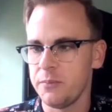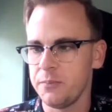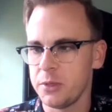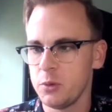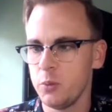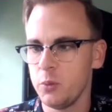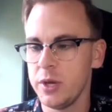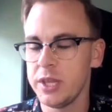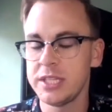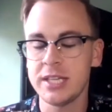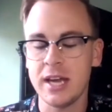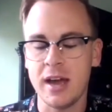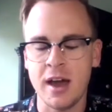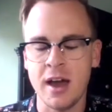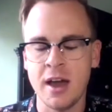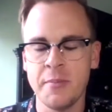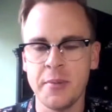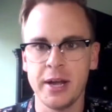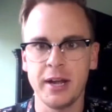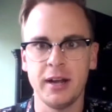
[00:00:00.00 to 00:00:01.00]
with
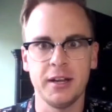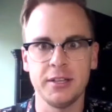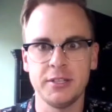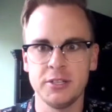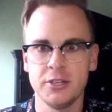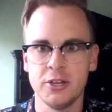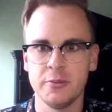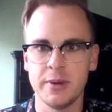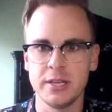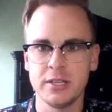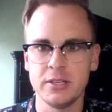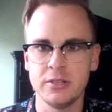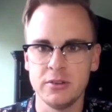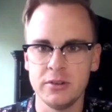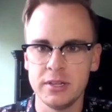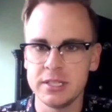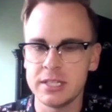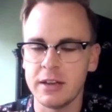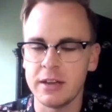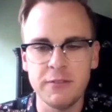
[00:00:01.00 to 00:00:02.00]
time, I got to know my
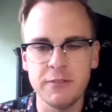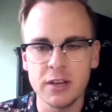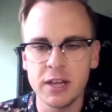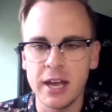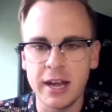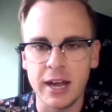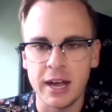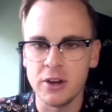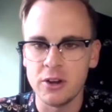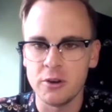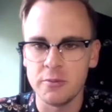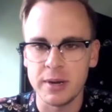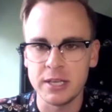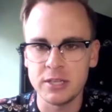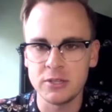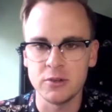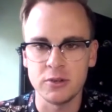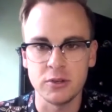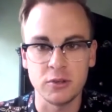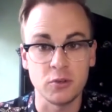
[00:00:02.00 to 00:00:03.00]
students. I feel like I know my
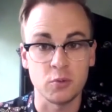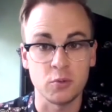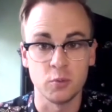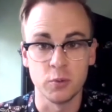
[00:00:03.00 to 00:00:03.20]
students